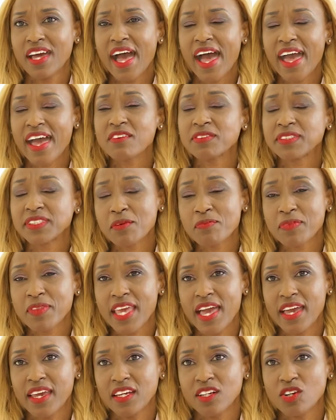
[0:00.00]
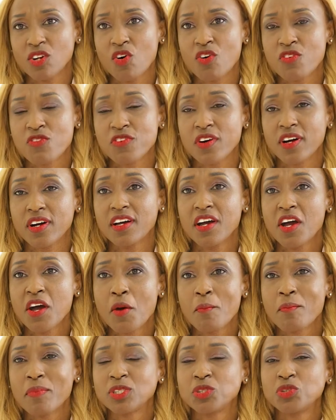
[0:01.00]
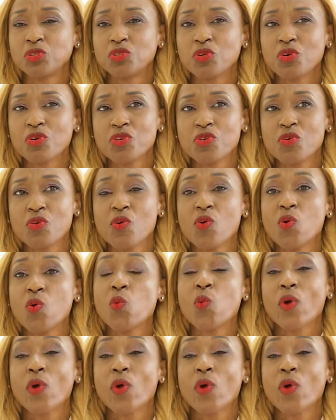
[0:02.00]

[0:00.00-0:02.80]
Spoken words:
I have something I can offer, but you don't know